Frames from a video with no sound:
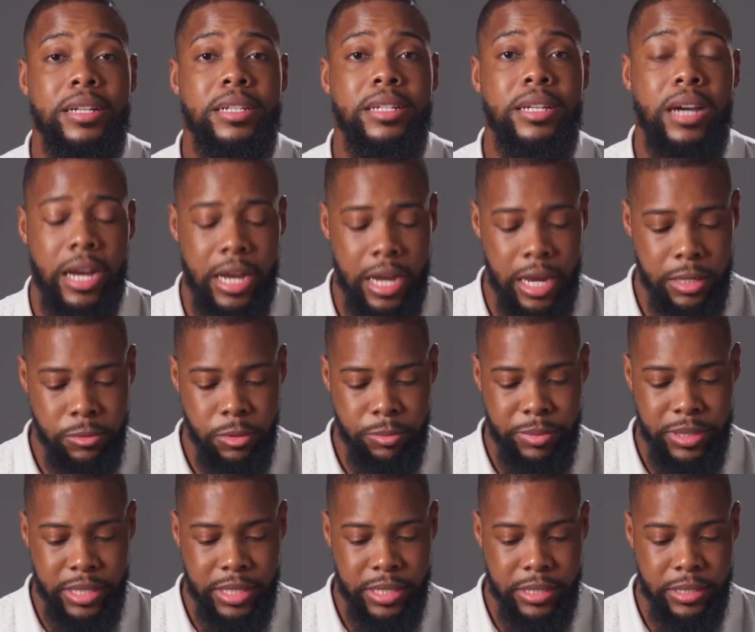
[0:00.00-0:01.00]
God will
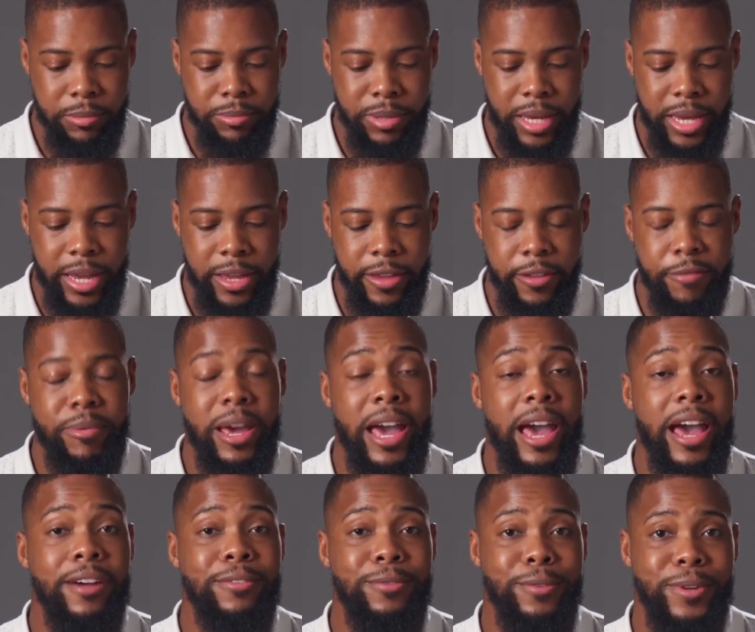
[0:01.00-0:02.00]
begin to pave
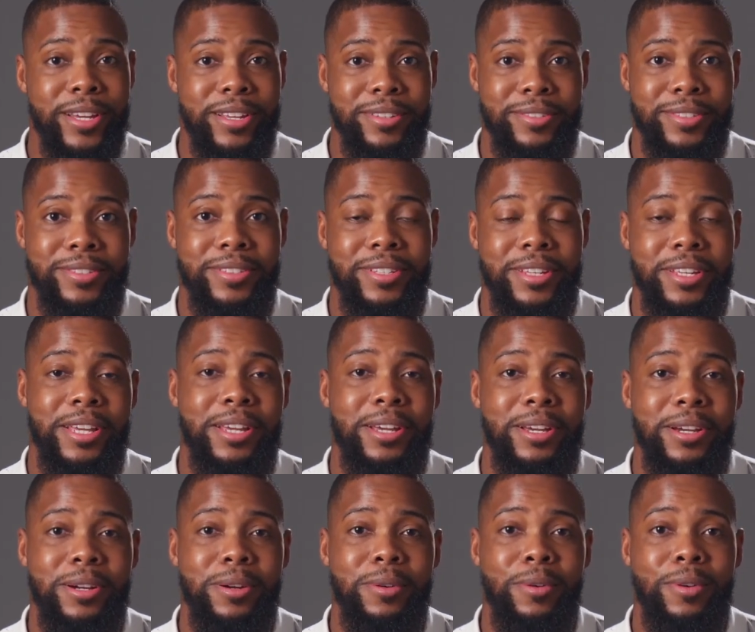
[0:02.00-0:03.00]
pathways
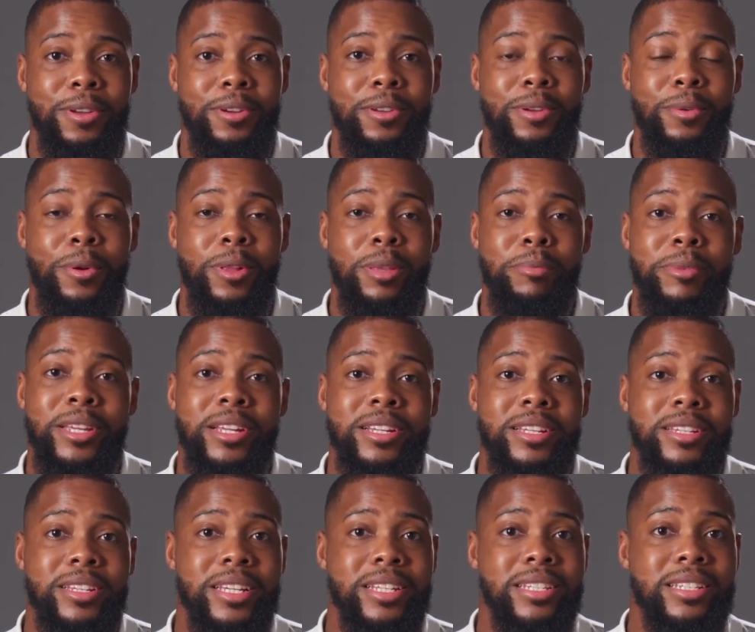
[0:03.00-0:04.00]
where you can really begin
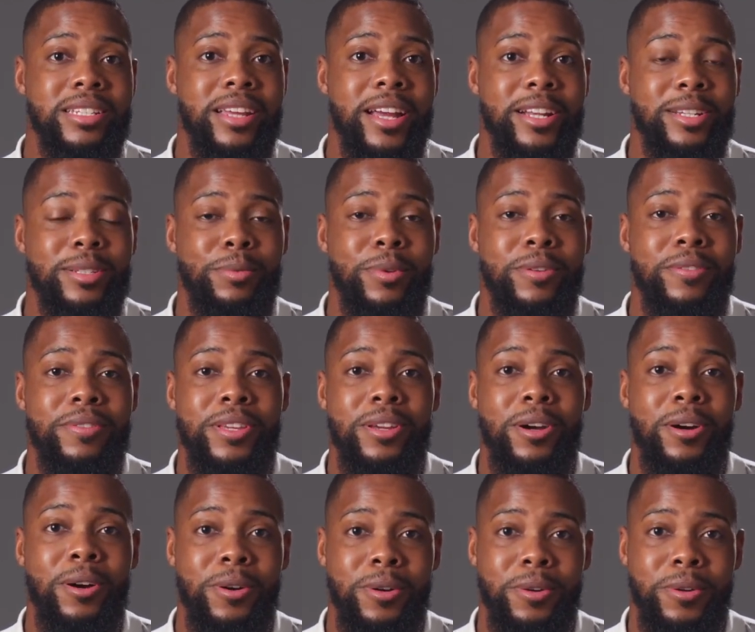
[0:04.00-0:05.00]
to connect with the
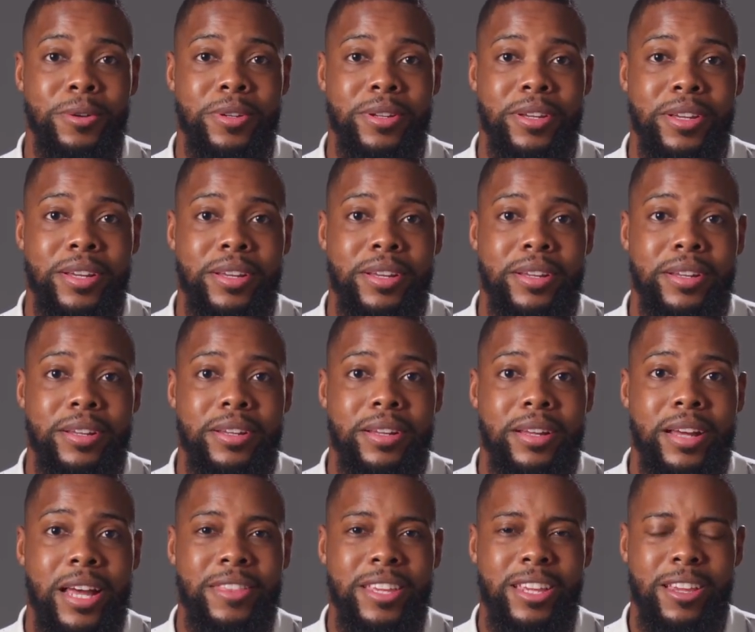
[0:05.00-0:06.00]
old.
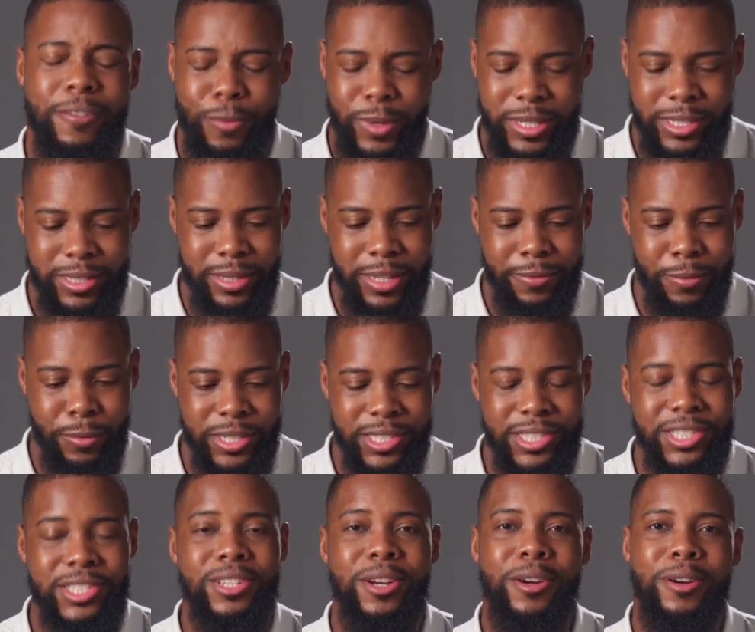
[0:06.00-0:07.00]
I think if we
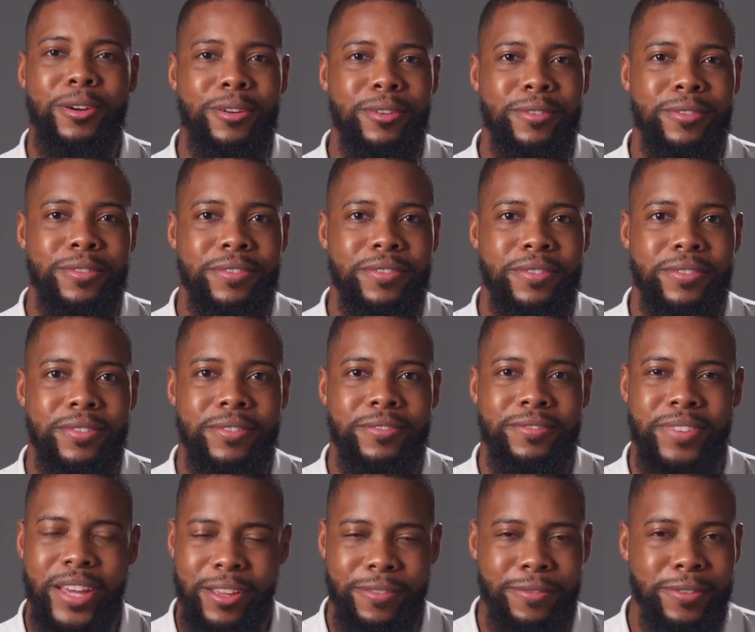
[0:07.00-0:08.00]
serve
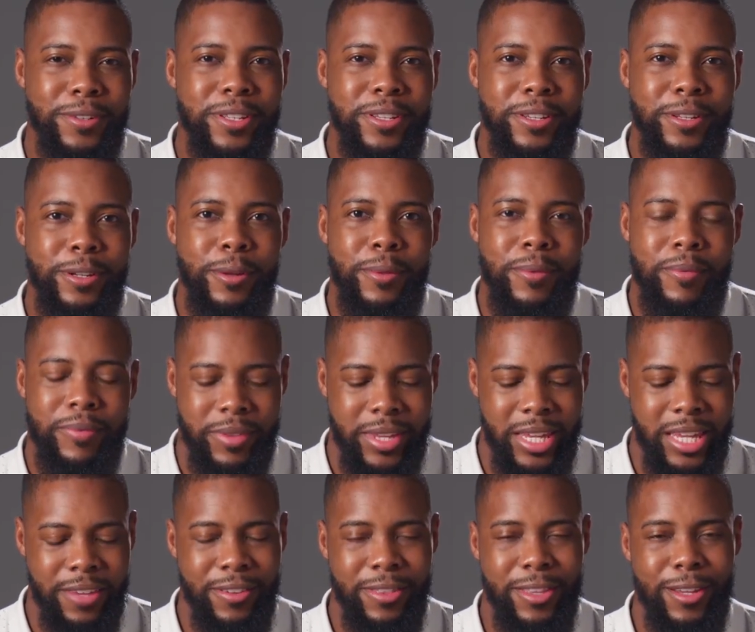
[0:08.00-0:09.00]
faithfully,
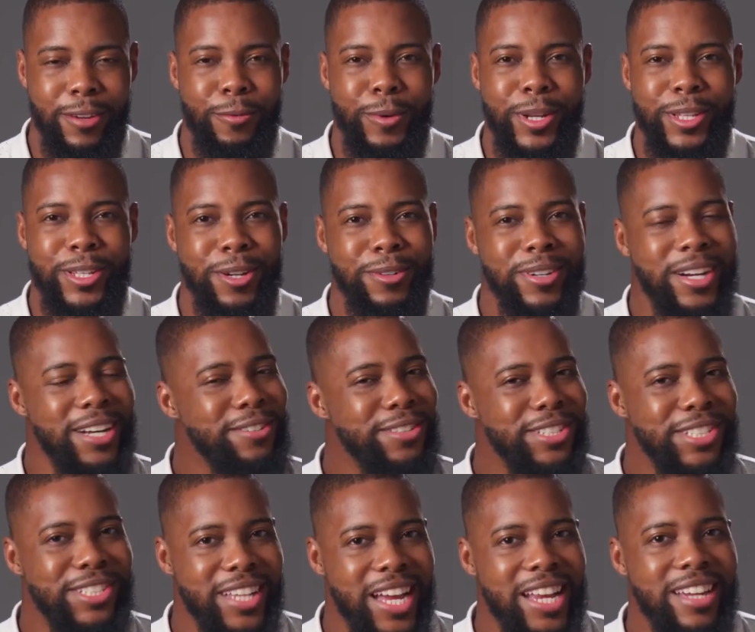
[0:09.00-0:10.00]
even though if we don't
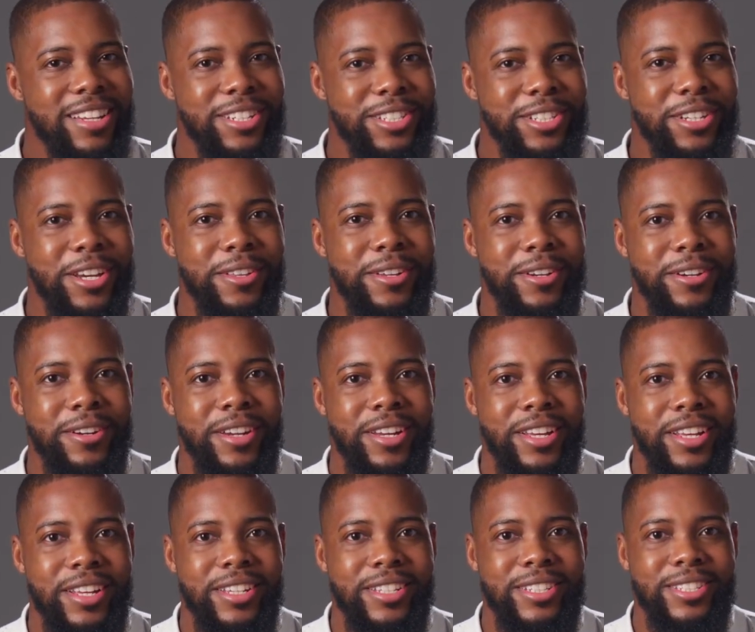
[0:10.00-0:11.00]
understand each other,
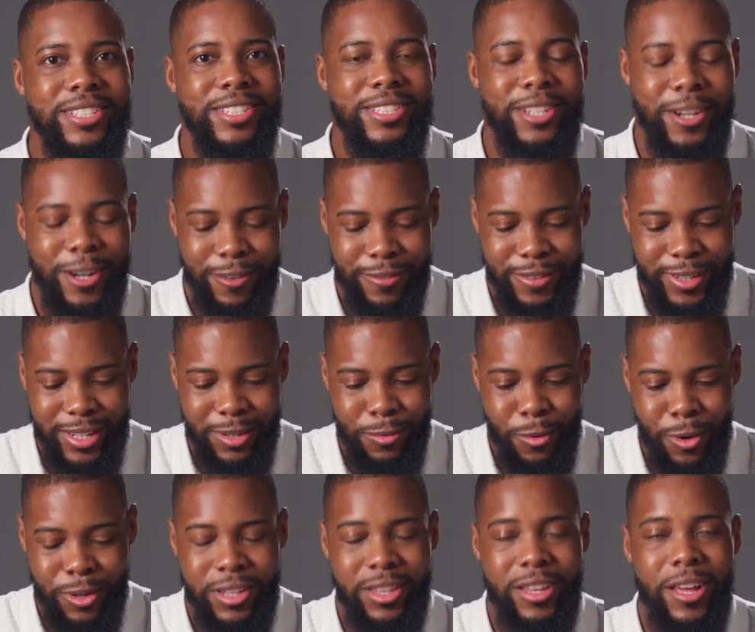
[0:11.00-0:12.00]
serving
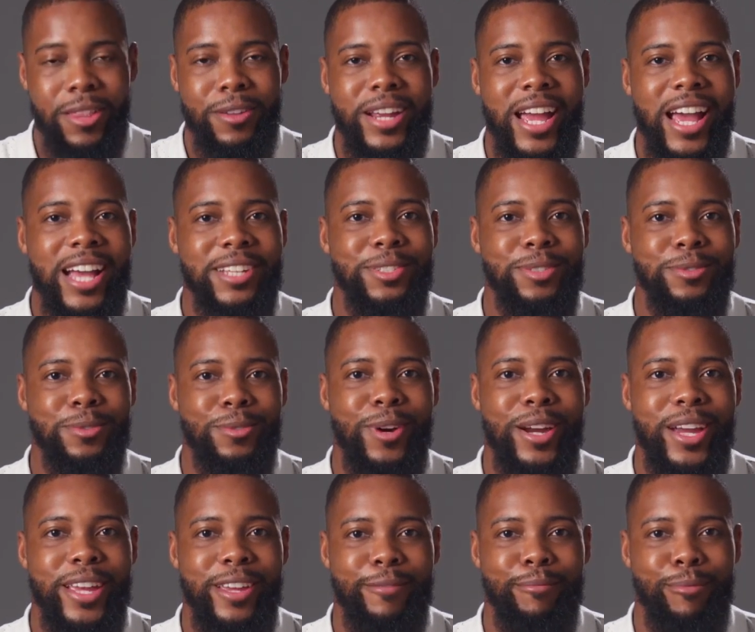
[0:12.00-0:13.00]
one another has a
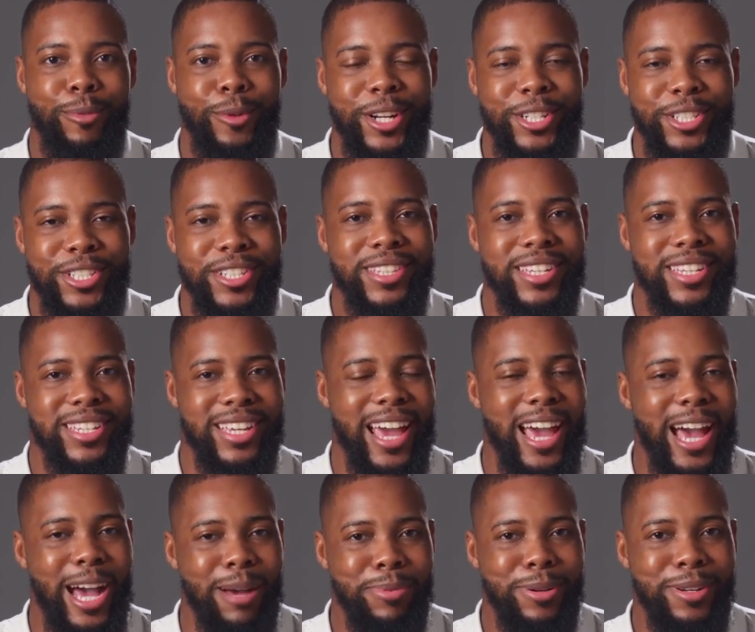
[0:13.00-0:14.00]
way of bridging the
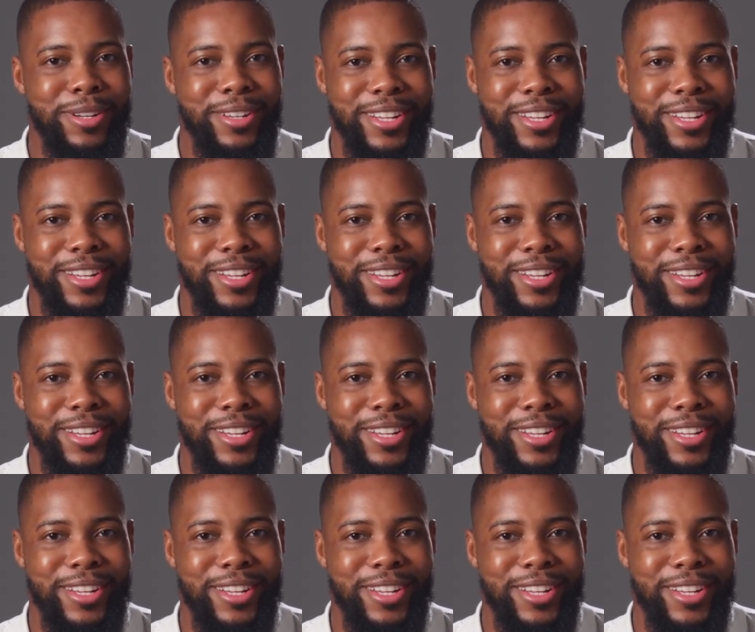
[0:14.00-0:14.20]
gap,